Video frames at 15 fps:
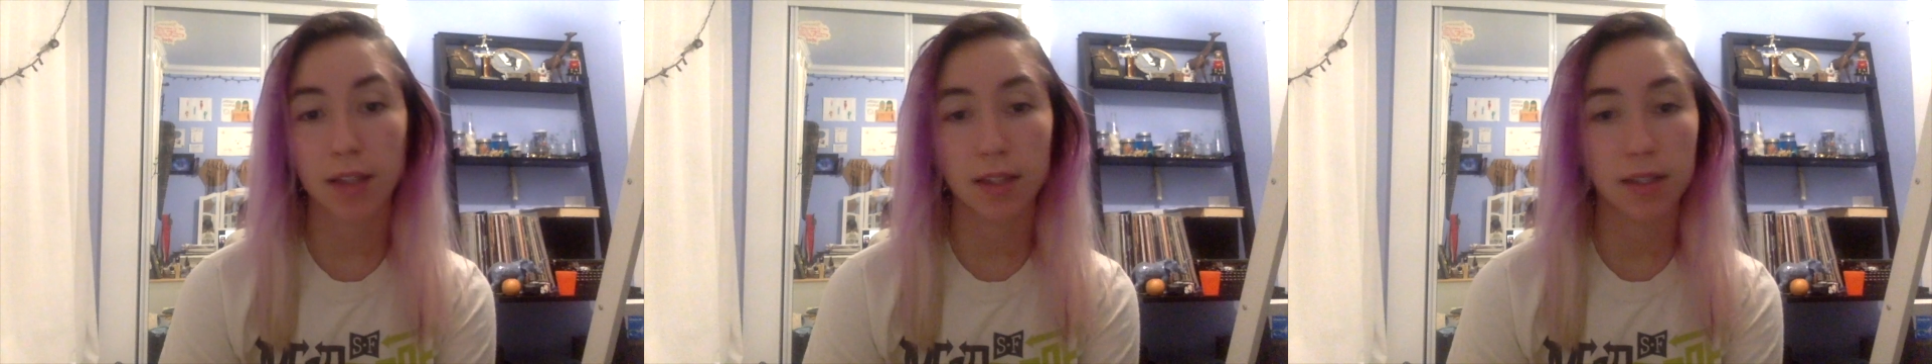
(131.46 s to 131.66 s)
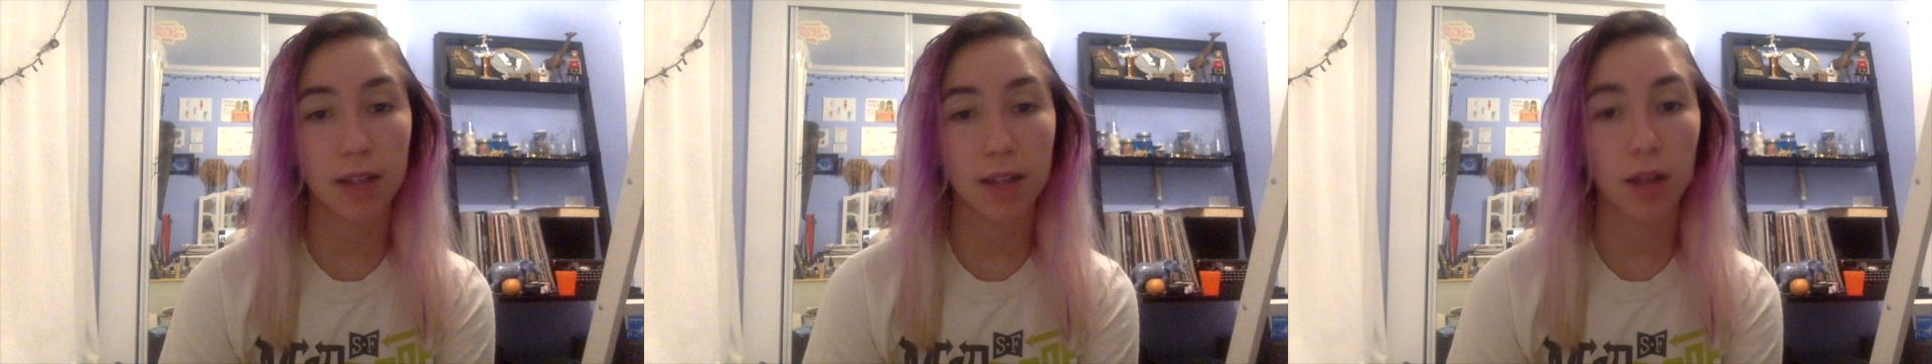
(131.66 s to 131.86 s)

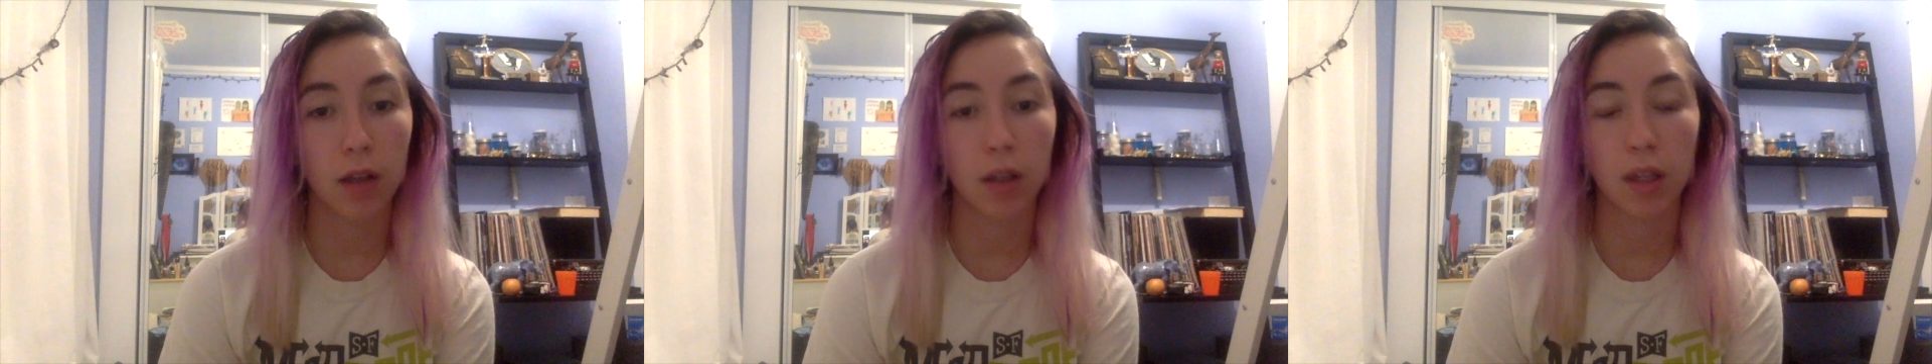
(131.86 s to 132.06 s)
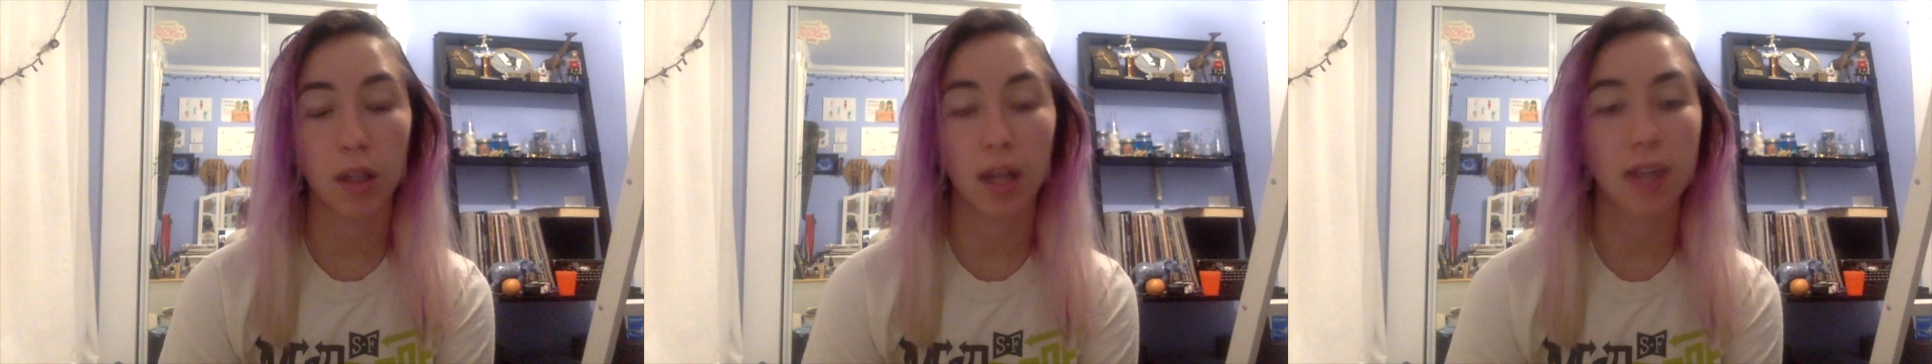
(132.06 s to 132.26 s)
as an
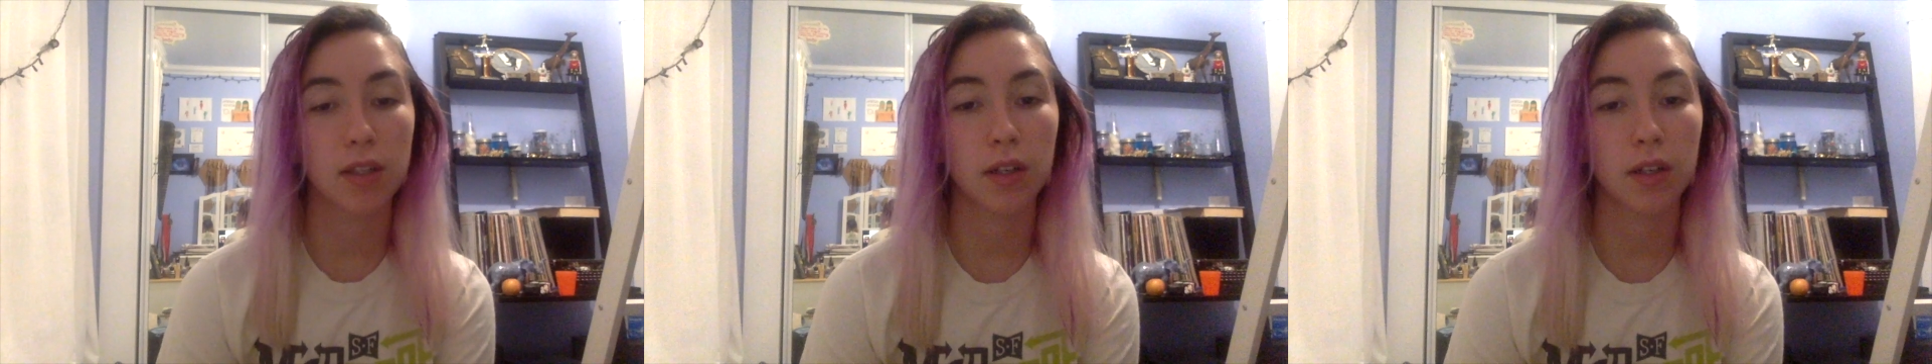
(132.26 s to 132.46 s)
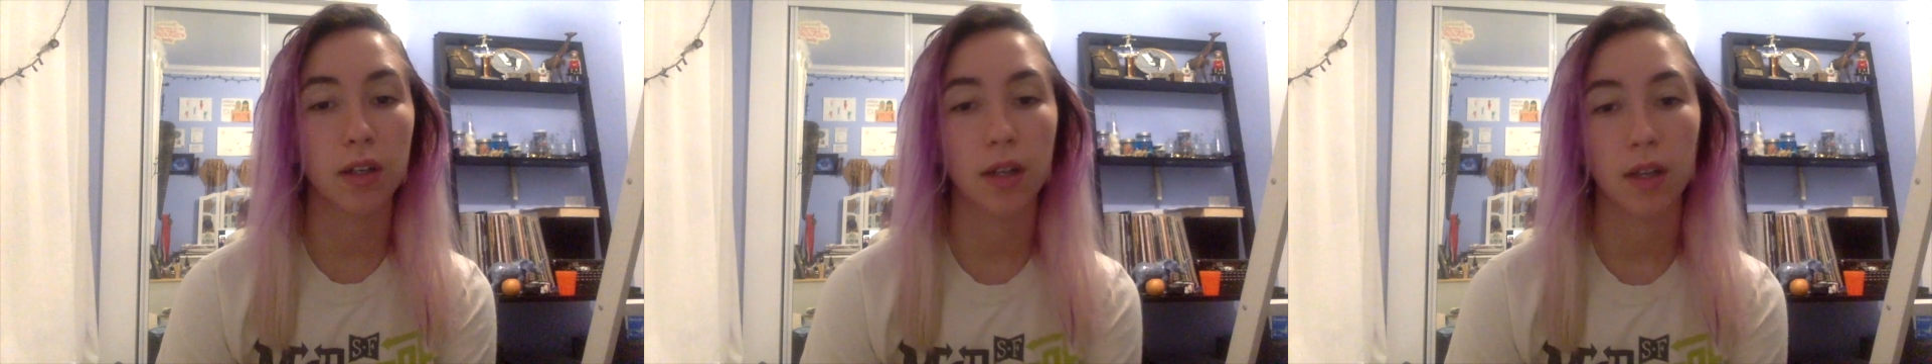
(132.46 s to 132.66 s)

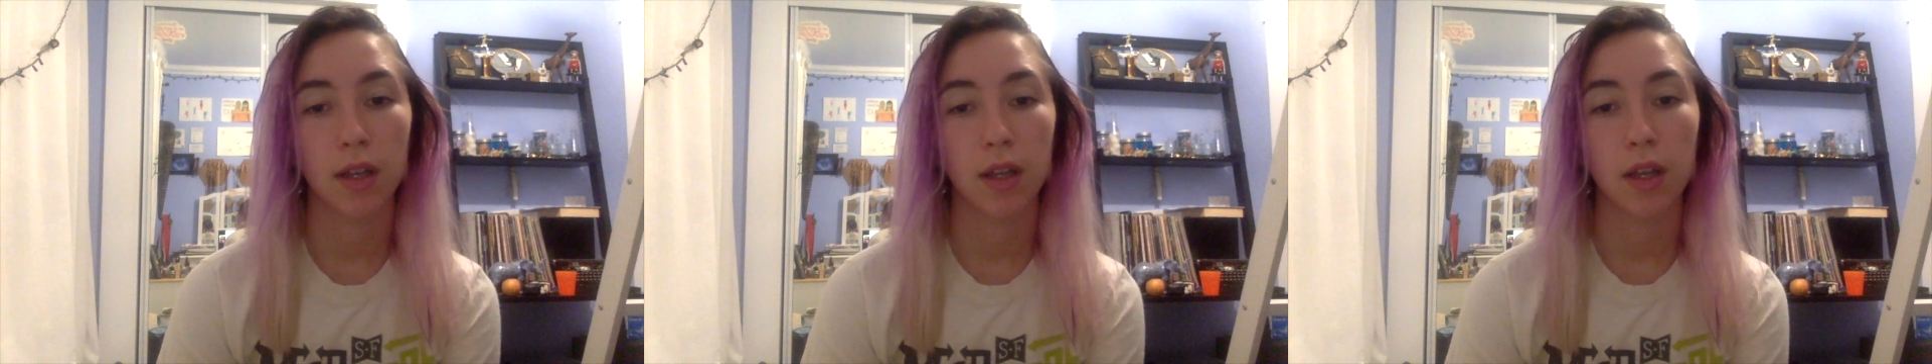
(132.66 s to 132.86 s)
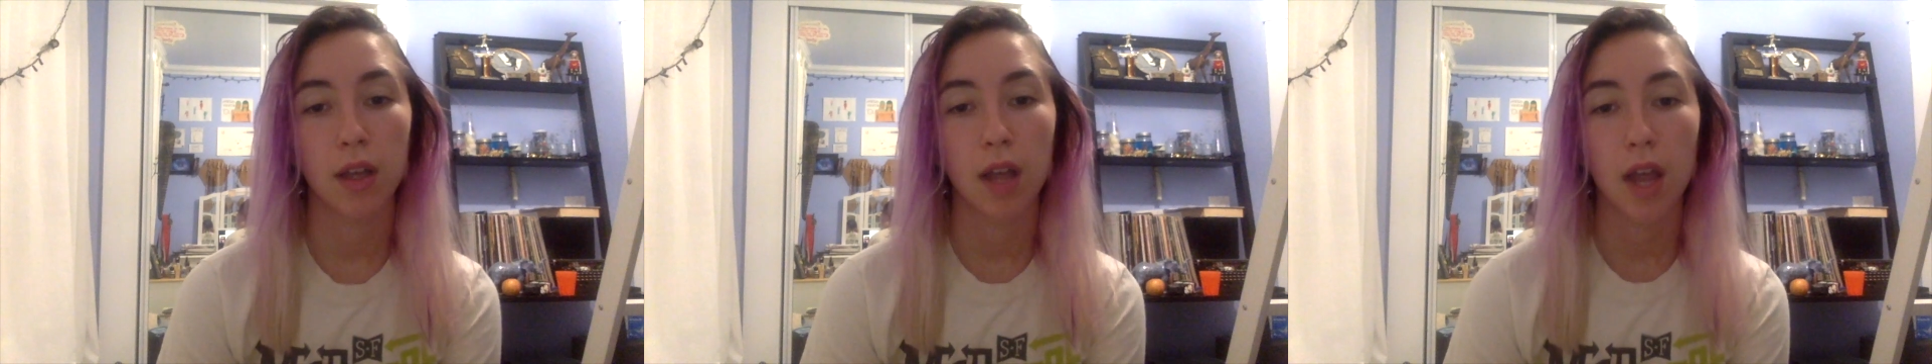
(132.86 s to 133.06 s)
alkalizer.
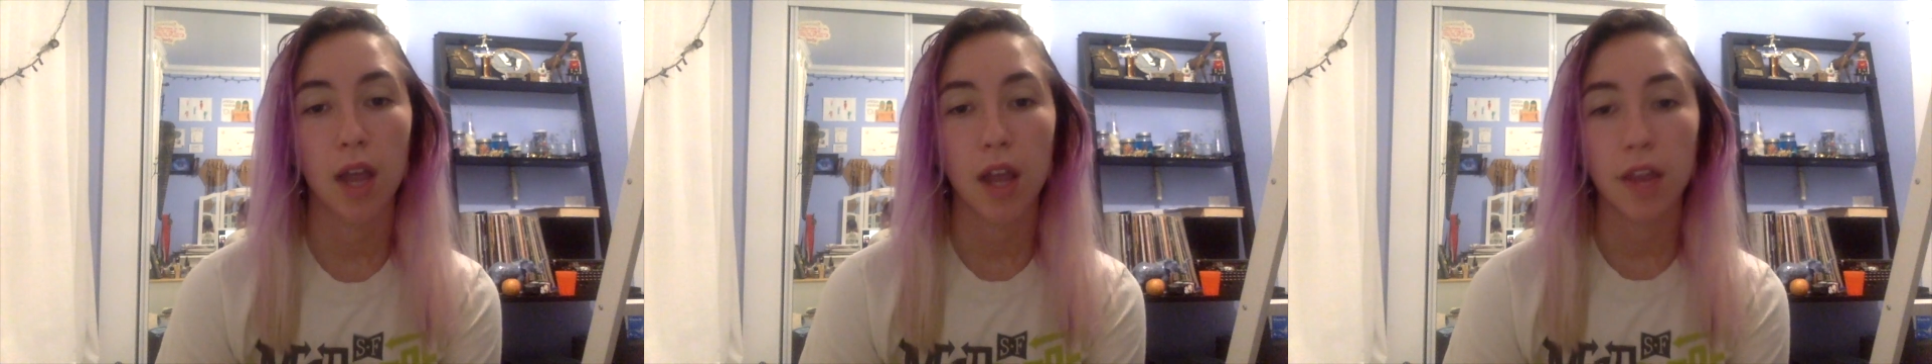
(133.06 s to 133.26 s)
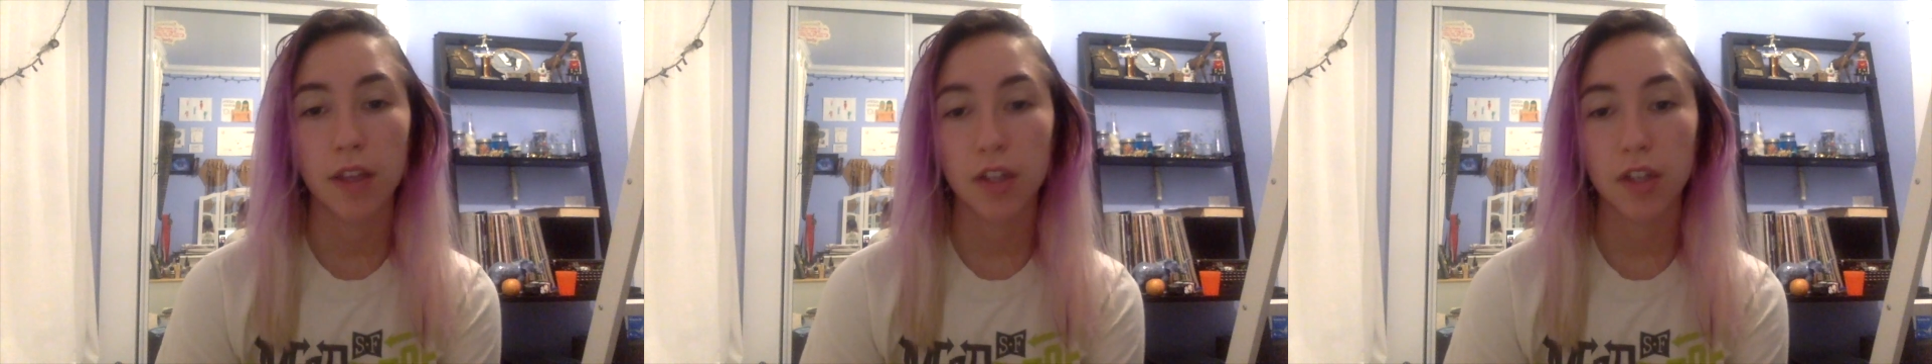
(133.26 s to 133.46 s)

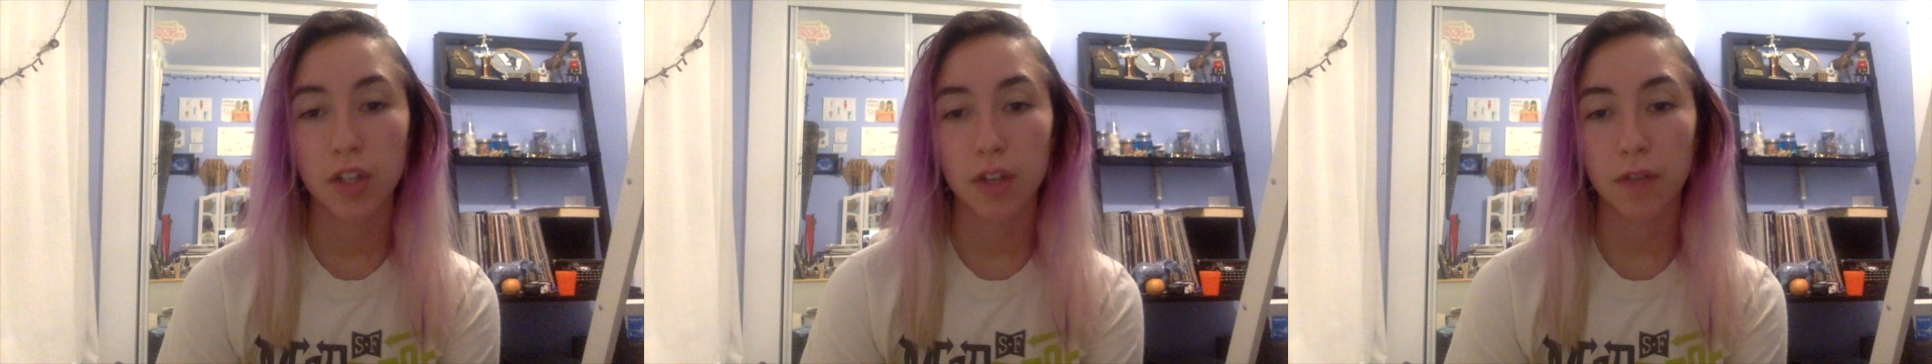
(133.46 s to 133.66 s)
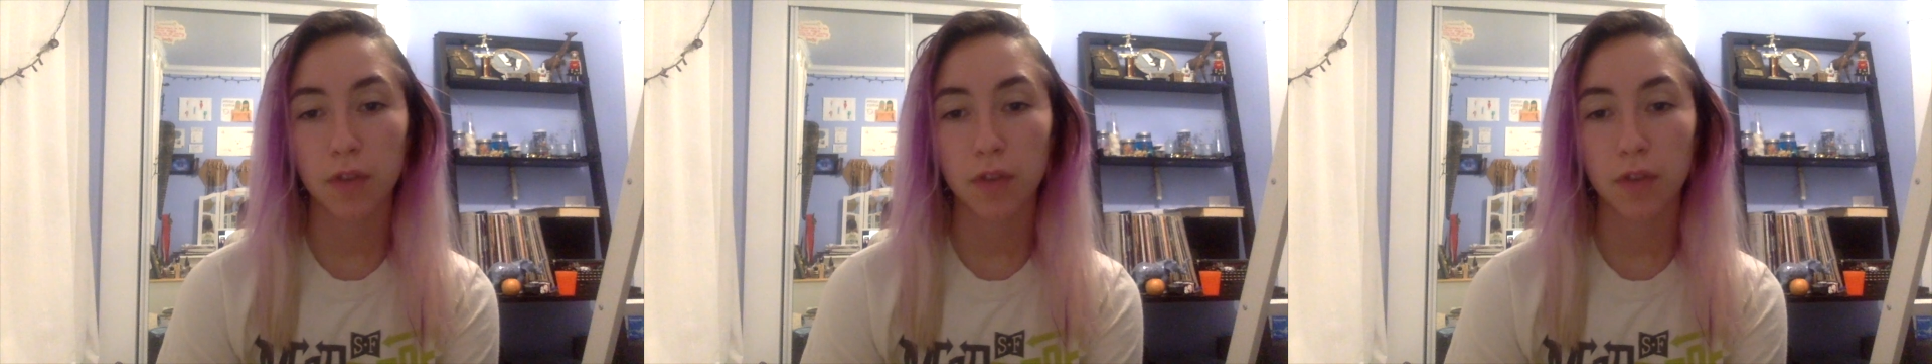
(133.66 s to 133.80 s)
This shift